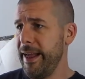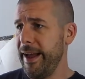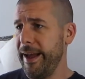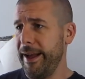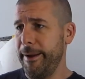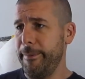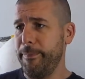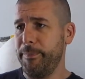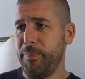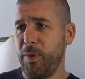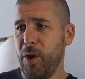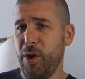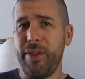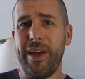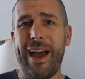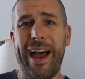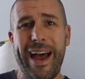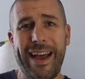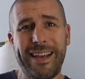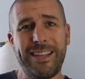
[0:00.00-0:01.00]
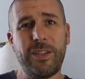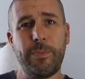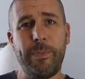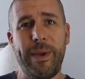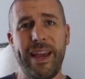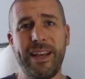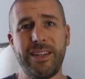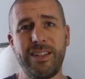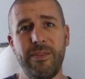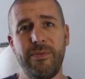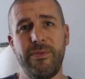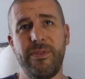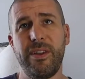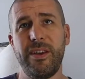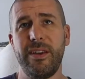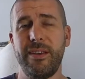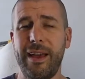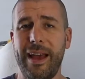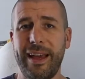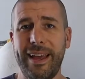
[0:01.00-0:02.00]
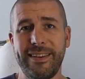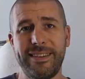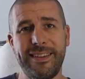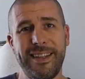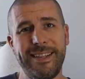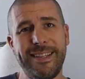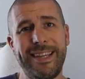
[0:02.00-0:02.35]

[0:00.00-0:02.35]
other aspects of the